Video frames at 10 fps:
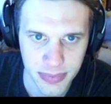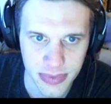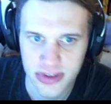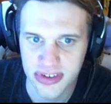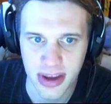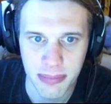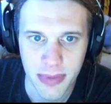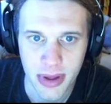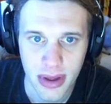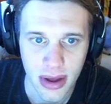Same.
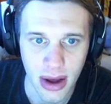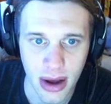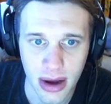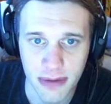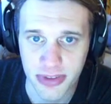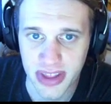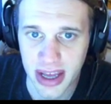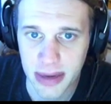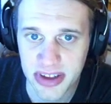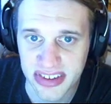For the
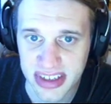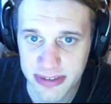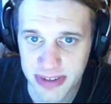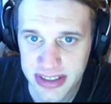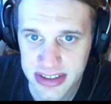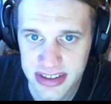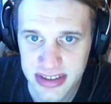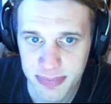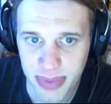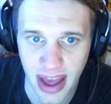enemy's defense,
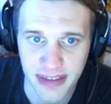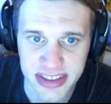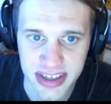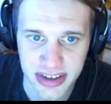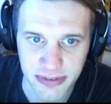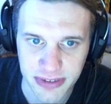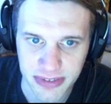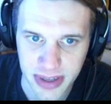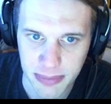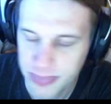I have it set to
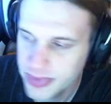50.